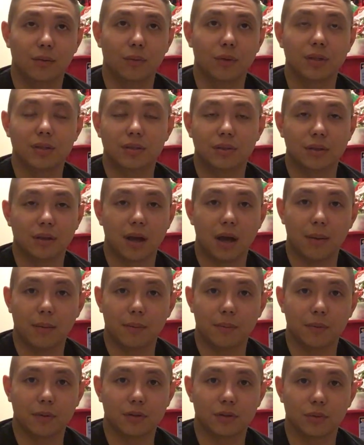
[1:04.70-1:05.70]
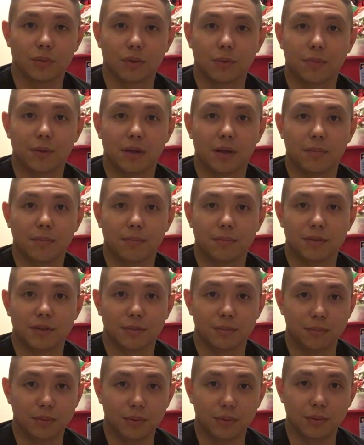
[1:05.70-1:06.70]
went to the comic book store to pick up
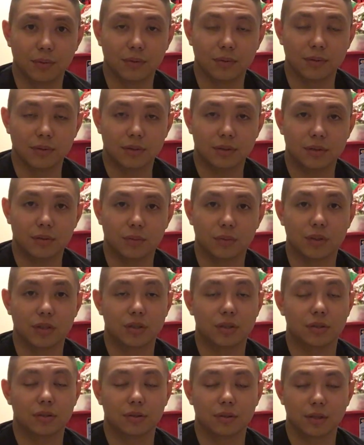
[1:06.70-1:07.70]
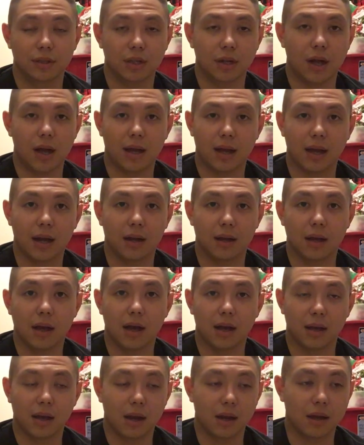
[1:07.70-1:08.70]
some pools, which I got
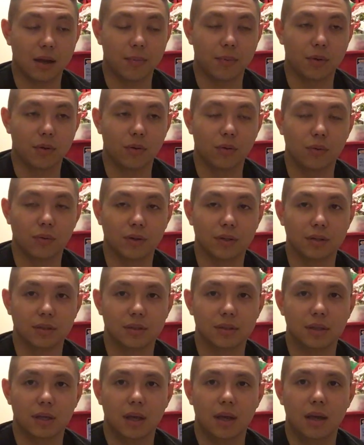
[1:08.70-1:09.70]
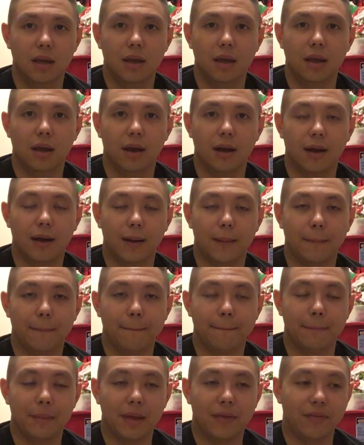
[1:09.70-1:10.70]
a couple cool ones.
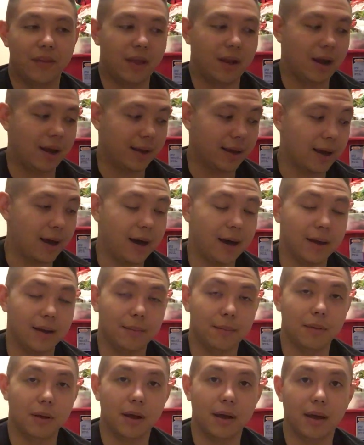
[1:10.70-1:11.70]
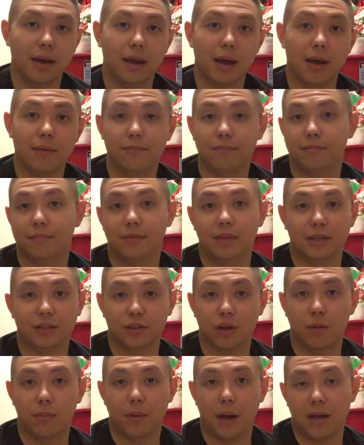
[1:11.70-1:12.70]
And then I
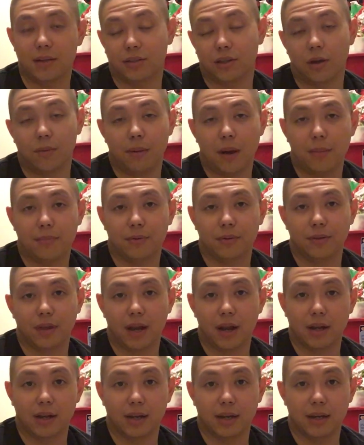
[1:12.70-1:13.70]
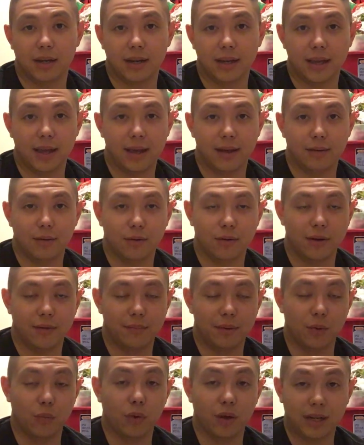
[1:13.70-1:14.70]
saw a pop there that I needed to get, or I've
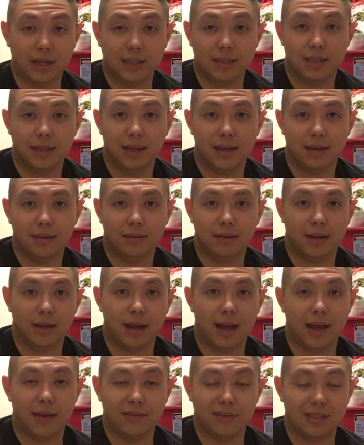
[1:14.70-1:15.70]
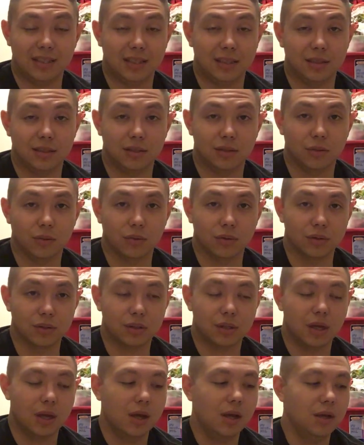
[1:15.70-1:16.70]
been wanting to get, and I hadn't seen in stores.
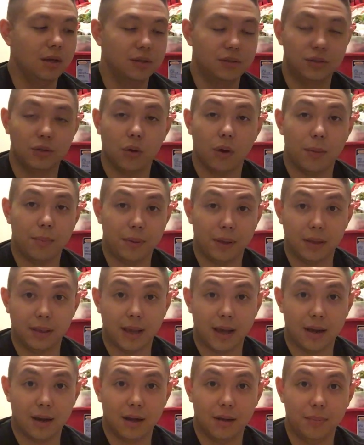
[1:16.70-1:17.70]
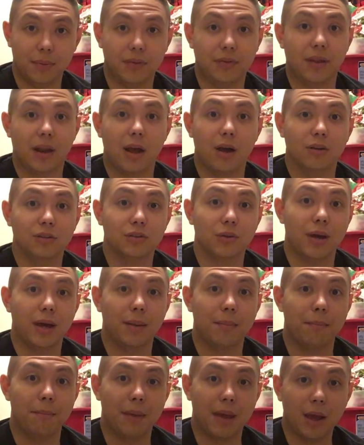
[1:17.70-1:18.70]
So I picked that up, and then I also
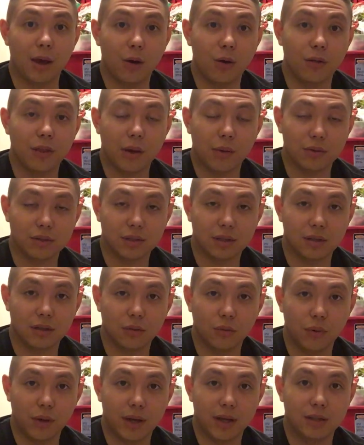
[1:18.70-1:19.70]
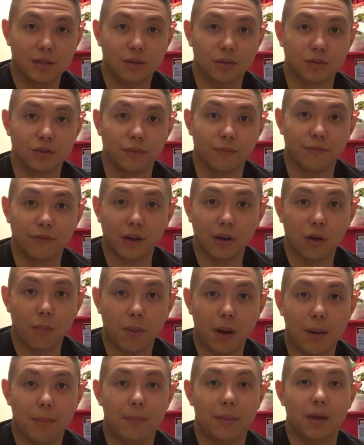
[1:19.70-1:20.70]
had mail that was on the way, so some Funko
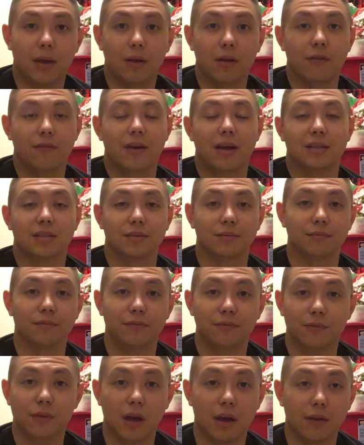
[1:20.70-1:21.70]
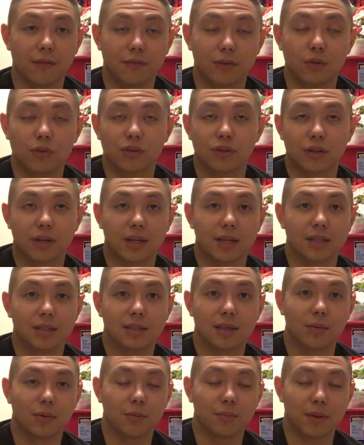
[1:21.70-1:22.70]
Pop mail. I've had a few trades
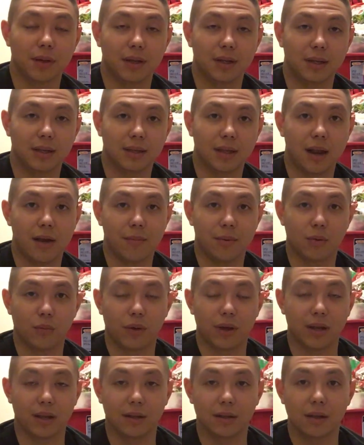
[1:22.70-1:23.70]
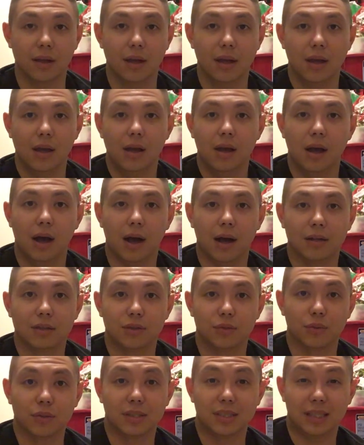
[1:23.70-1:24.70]
that were pending that I've been waiting
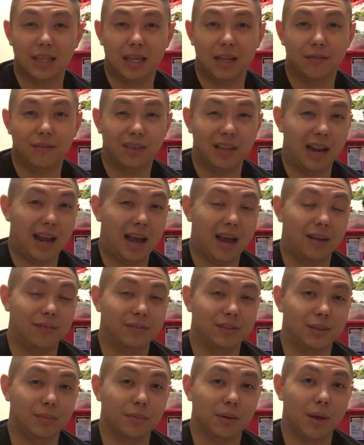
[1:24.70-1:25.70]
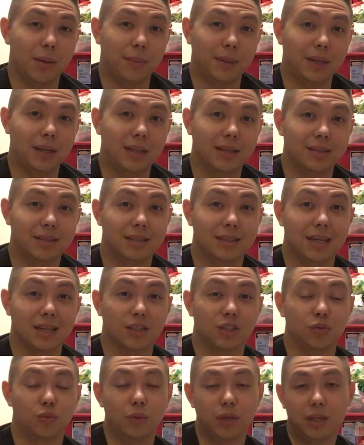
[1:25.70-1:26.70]
to receive, and then I have some coming this
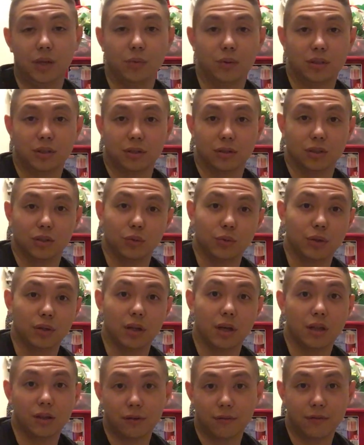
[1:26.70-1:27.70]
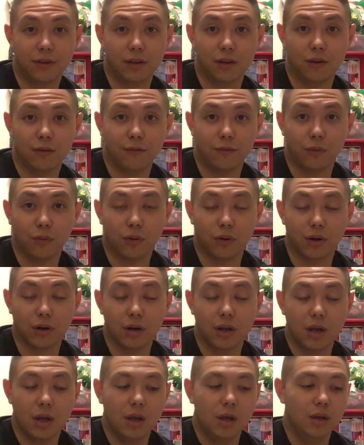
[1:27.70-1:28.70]
next week, which I'll do another video for.
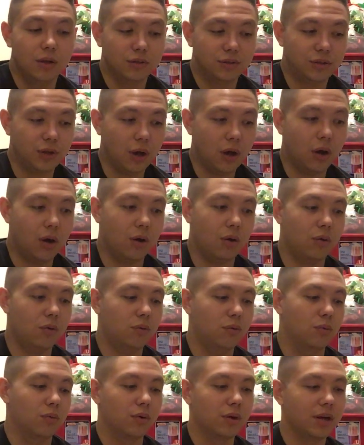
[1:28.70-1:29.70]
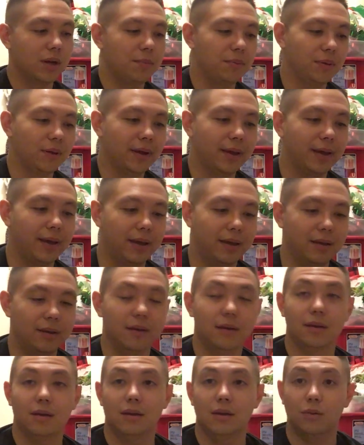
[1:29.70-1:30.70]
So we're gonna play
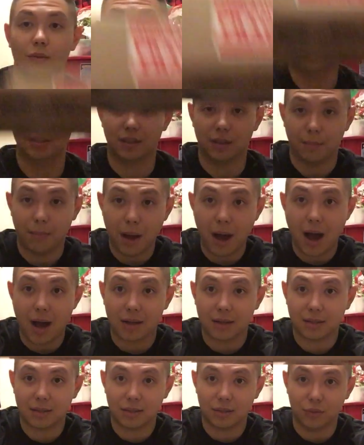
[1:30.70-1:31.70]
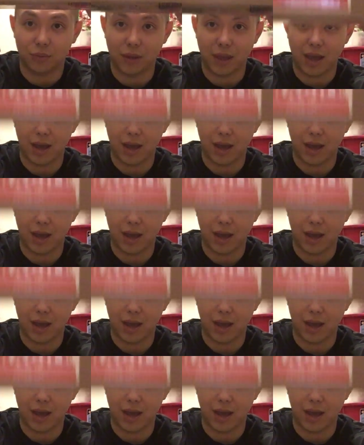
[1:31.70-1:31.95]
what's in the box. We